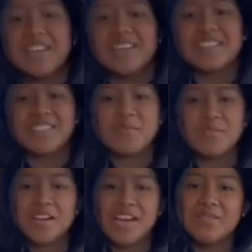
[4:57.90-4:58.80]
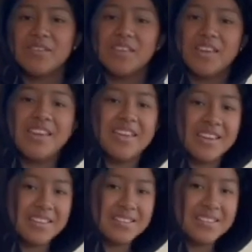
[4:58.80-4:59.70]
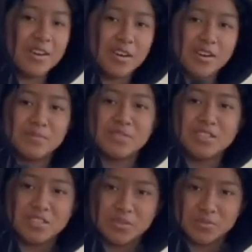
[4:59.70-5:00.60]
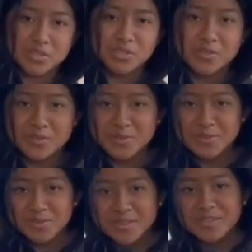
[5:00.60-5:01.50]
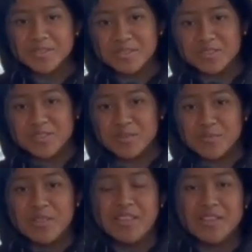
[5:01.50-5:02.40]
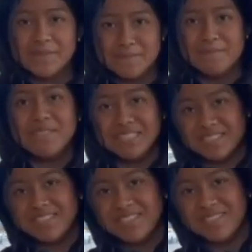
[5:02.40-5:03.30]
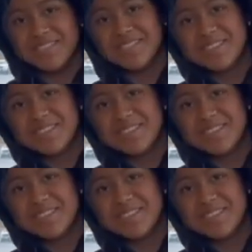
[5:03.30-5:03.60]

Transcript: Hey guys, and we're having a art competition where you could draw what love me to you.